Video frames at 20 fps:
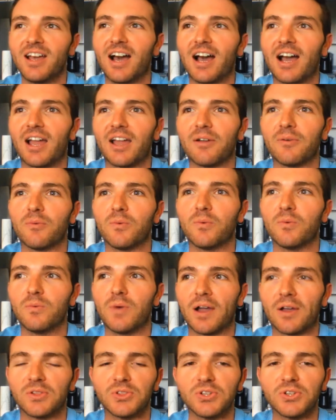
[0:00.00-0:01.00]

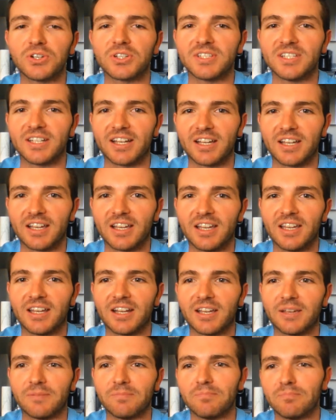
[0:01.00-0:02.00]
I looked, and
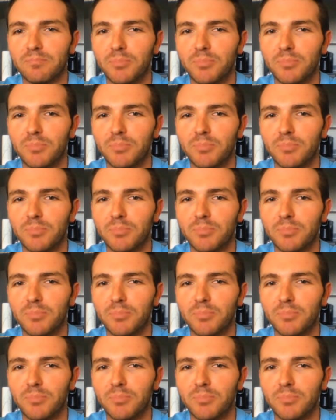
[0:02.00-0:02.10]
I